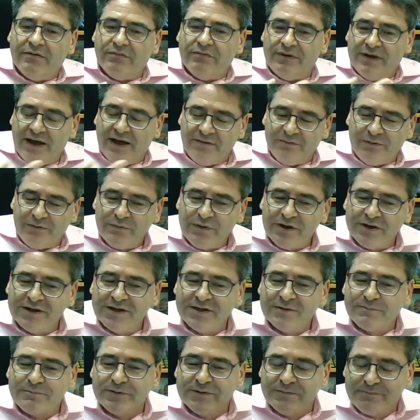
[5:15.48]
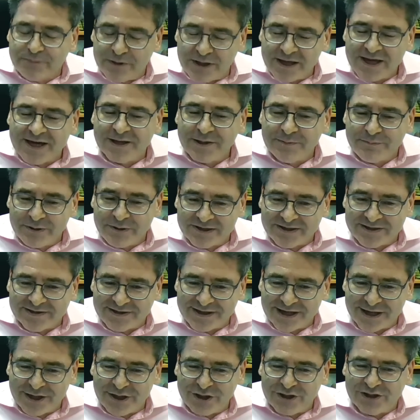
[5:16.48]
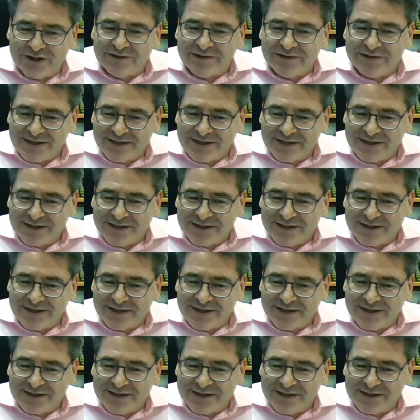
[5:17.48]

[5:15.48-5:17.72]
Everyone has prepared a presentation.